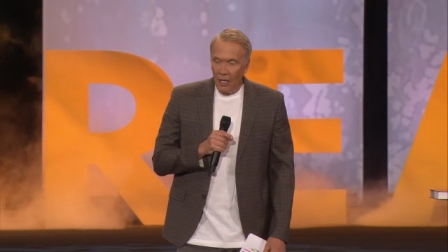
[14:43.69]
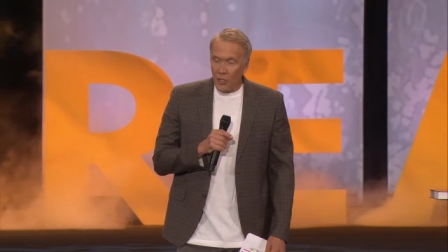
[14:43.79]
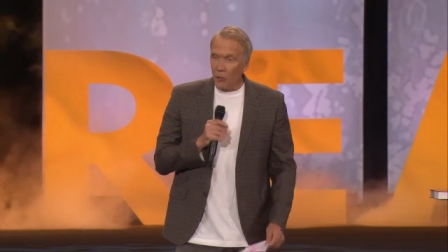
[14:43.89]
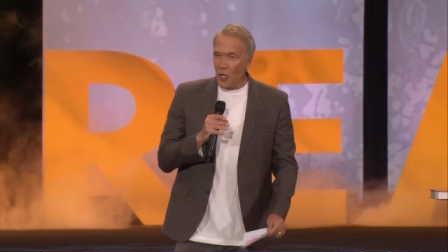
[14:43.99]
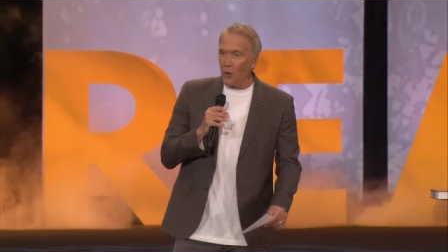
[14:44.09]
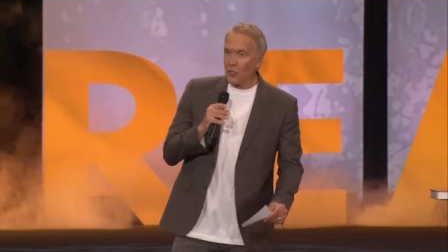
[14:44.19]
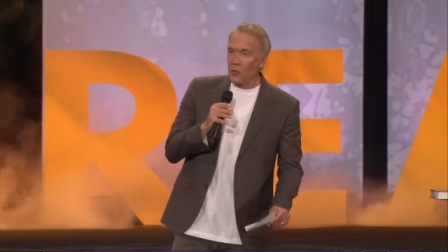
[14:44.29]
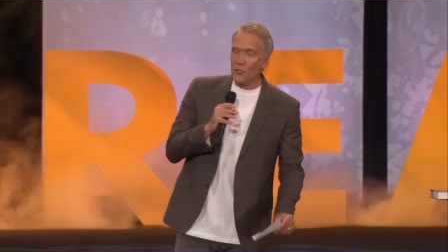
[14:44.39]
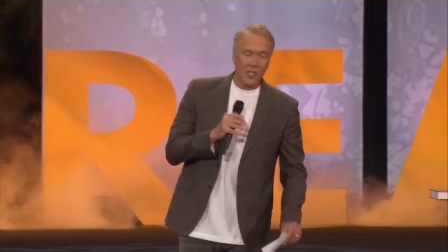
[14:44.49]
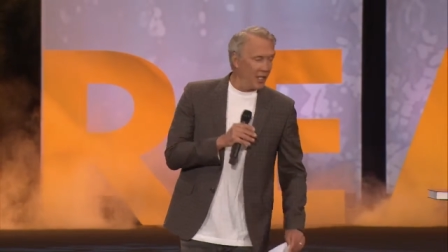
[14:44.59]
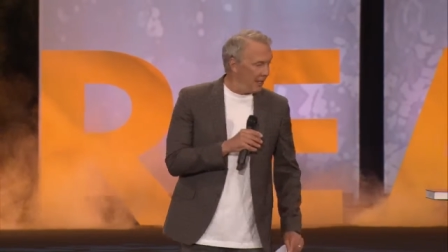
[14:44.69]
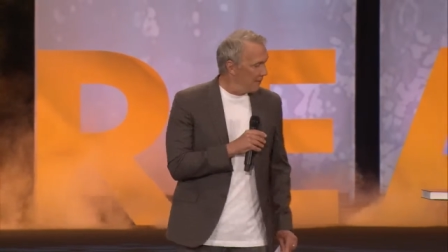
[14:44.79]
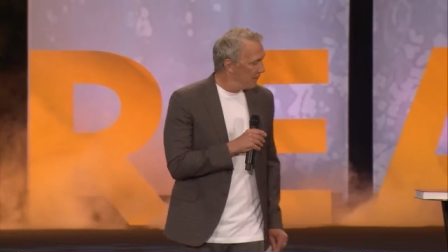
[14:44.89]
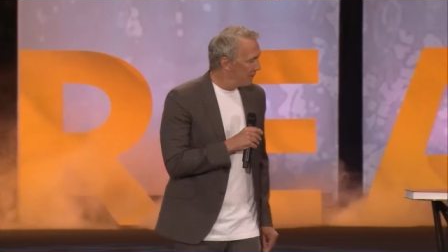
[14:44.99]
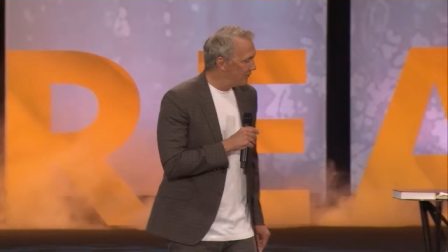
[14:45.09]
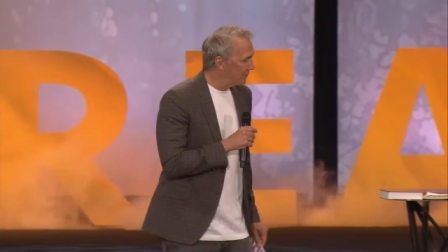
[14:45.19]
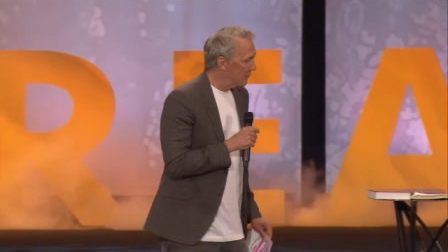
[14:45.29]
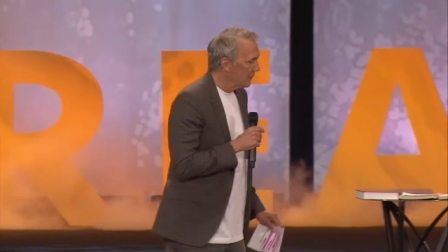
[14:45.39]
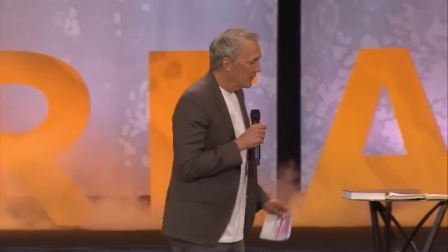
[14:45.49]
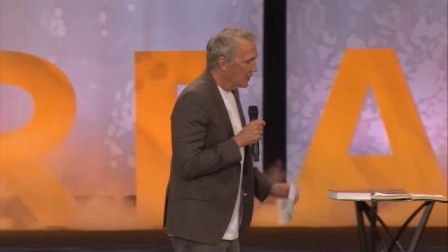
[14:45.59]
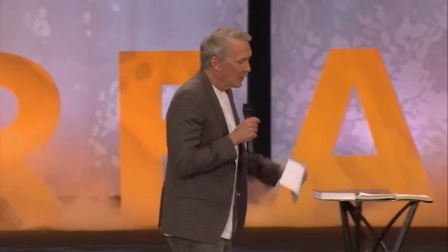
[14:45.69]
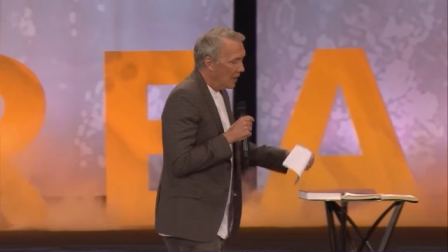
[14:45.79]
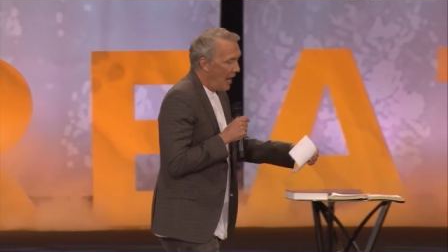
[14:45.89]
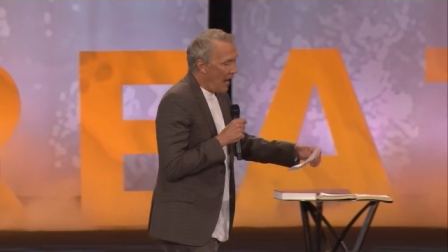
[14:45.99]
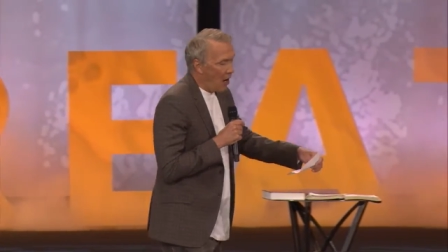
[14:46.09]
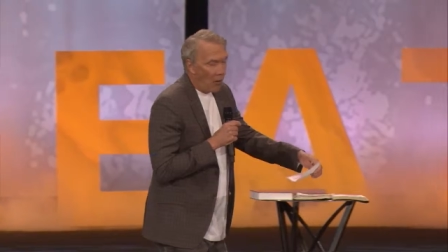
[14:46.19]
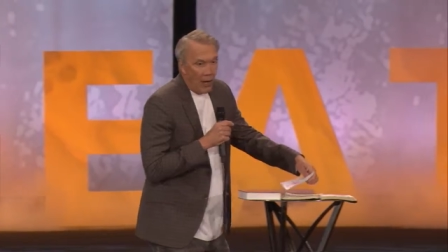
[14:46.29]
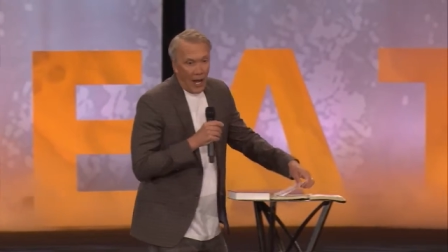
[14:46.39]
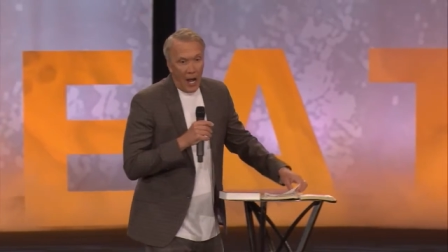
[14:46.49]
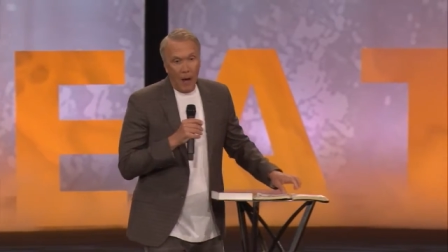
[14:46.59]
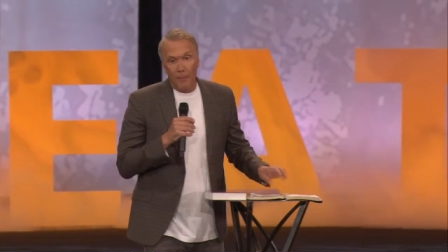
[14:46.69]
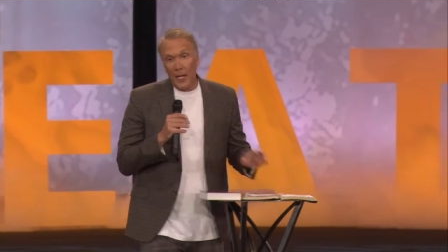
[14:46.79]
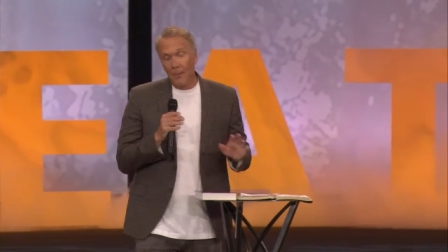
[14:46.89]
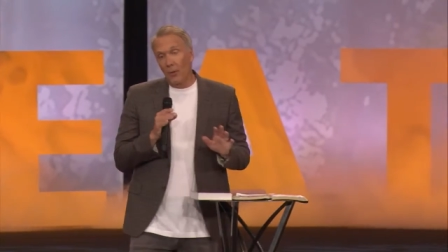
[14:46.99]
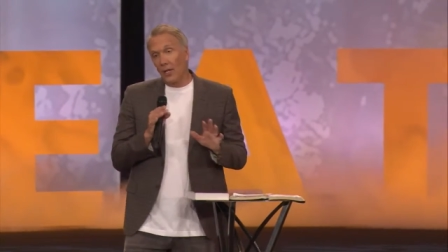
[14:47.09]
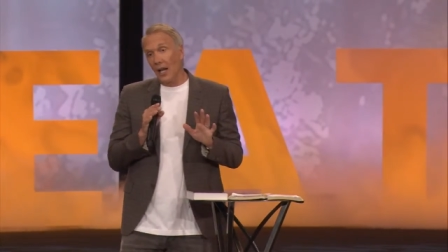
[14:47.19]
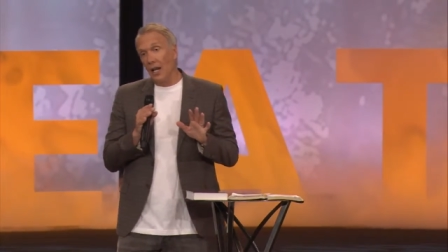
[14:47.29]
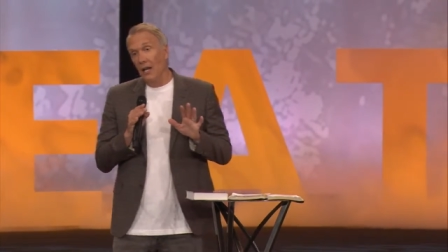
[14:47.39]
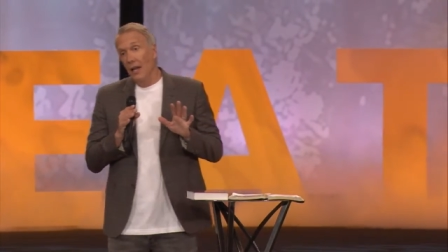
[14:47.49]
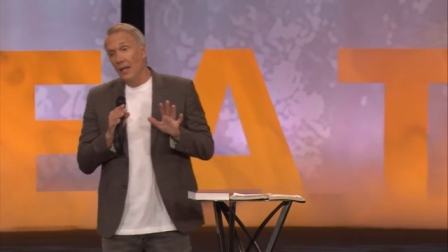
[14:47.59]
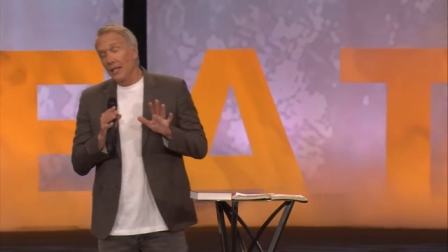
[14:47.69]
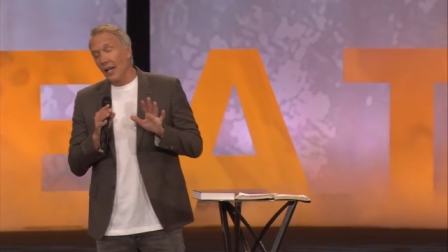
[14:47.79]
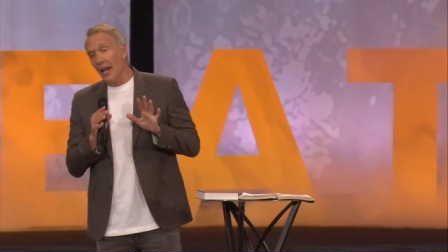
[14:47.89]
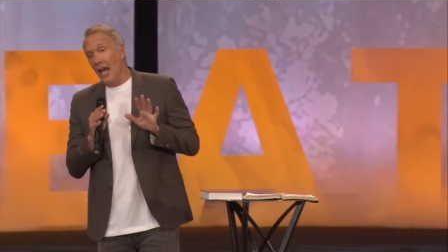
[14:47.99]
So, don't you see how, how people kind of kind of